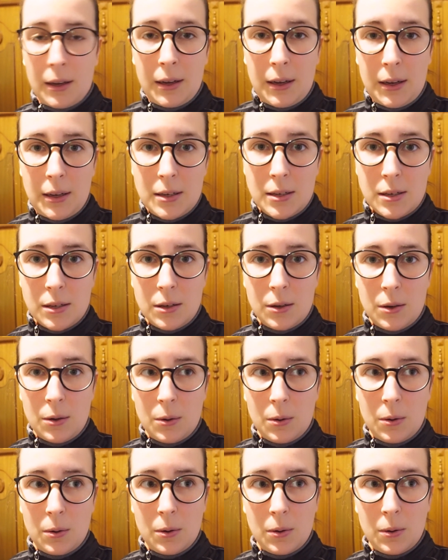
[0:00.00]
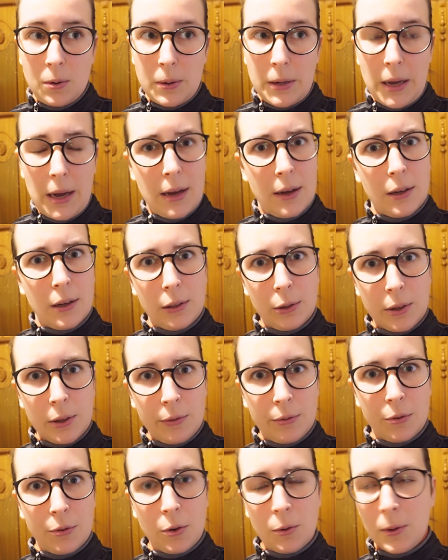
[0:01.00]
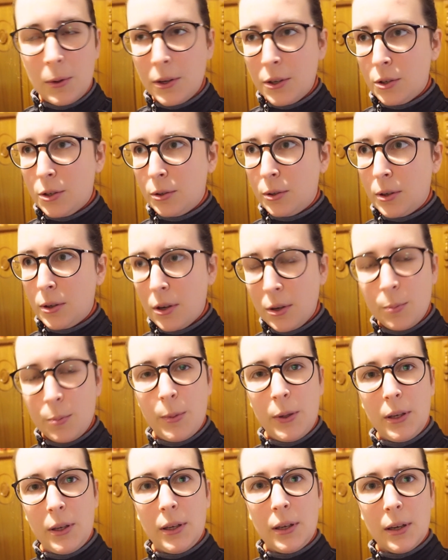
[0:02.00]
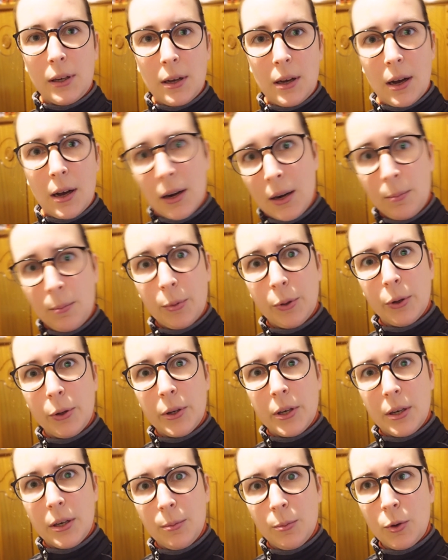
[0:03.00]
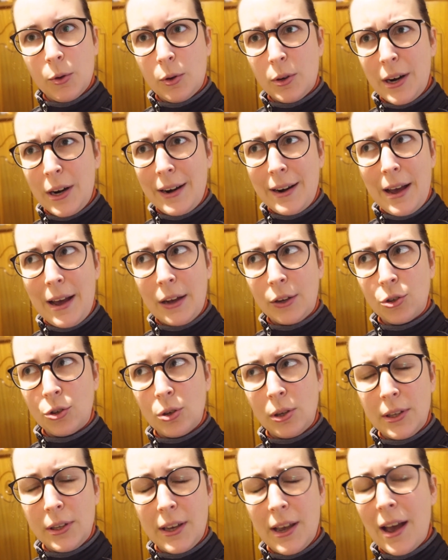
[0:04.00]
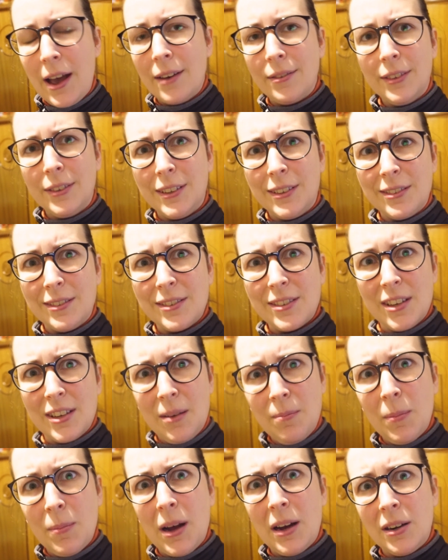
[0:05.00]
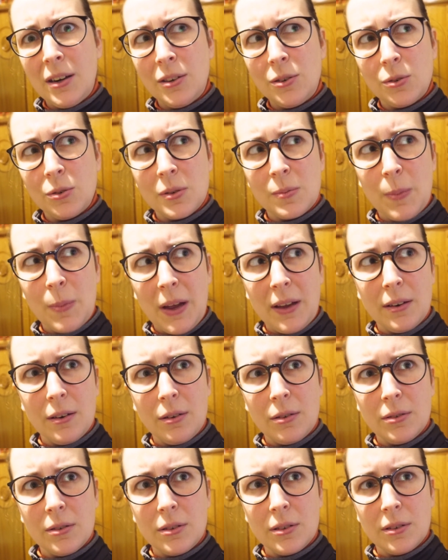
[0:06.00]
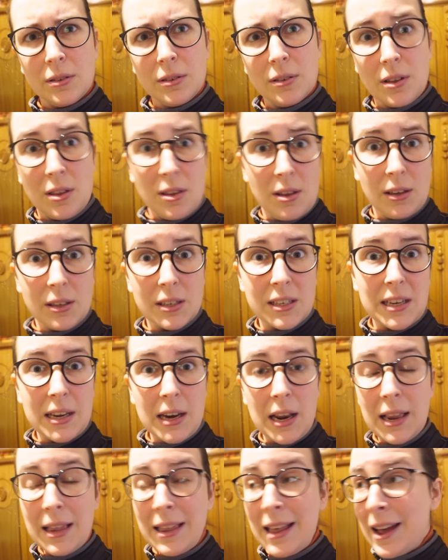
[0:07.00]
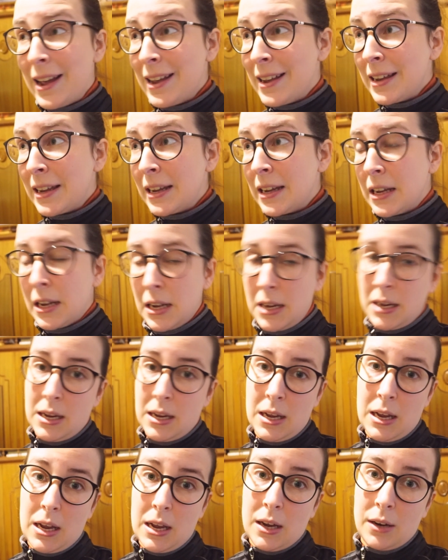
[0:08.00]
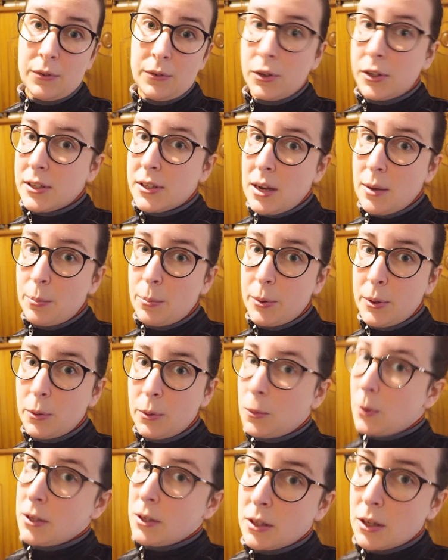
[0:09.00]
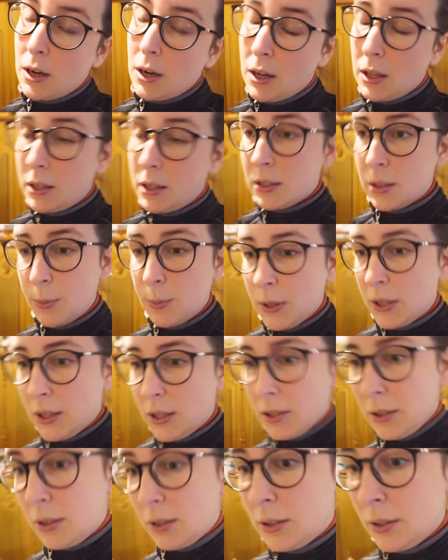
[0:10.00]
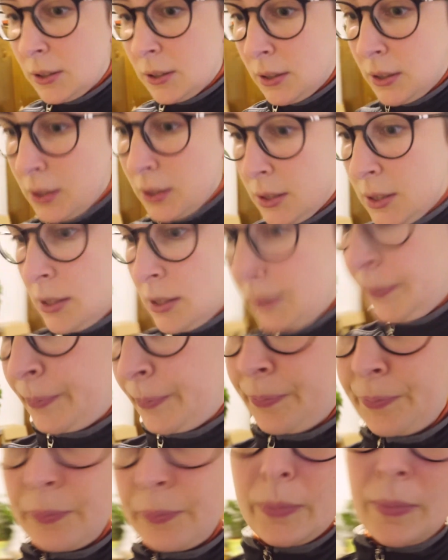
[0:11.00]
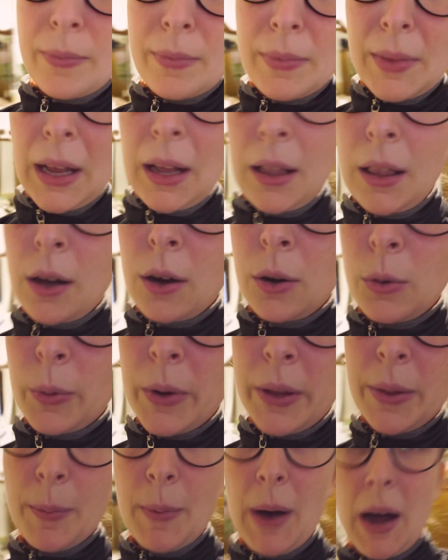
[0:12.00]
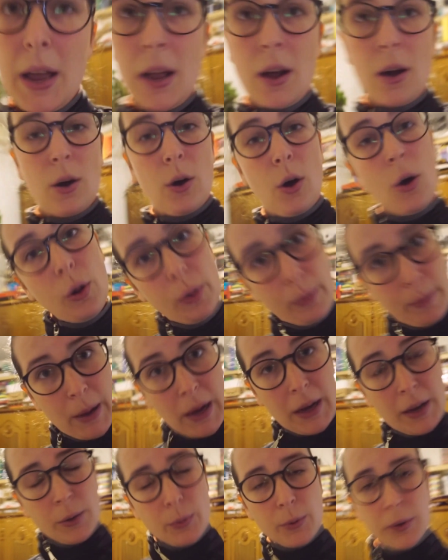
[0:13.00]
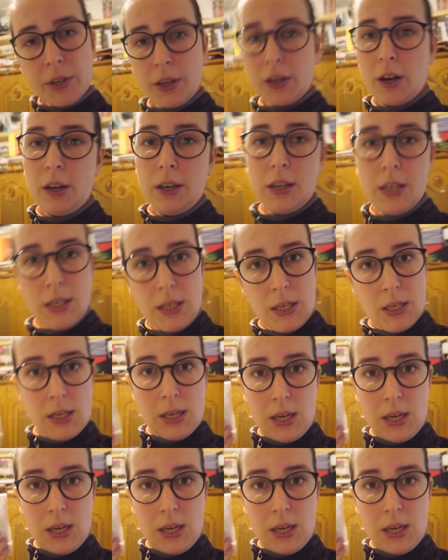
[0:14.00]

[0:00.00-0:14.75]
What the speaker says: And so, yeah, looking forward to not being unemployed anymore and actually having some money to spend on the things that I like. For example, watercolors, because along with my Holbein watercolors,